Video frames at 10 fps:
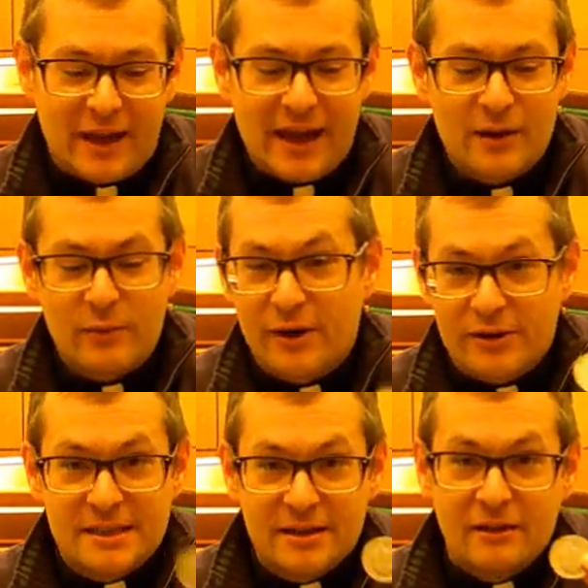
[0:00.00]
And we are
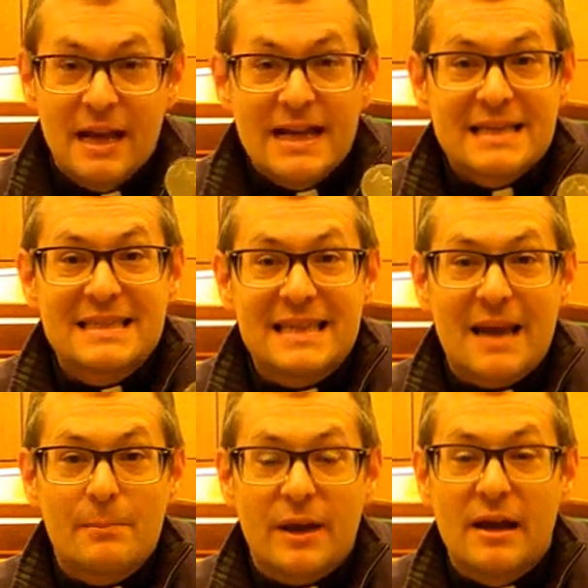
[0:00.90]
still
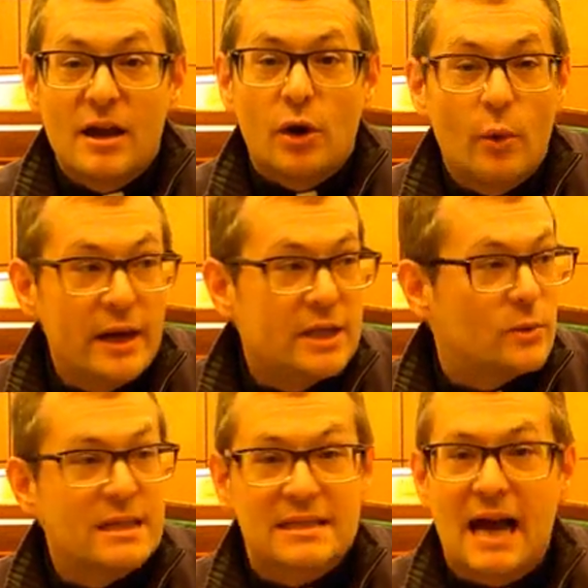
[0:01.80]
stamping coins
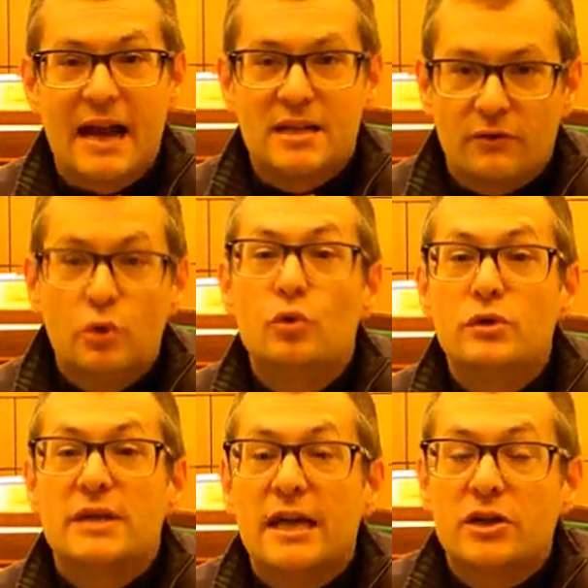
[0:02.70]
with signs of
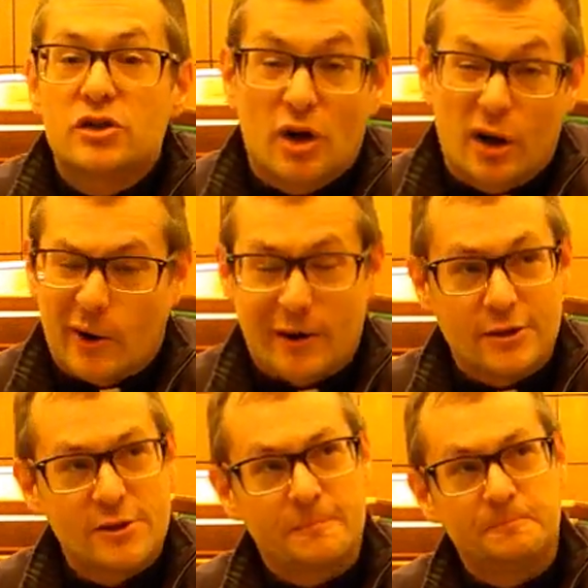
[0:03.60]
who's in charge.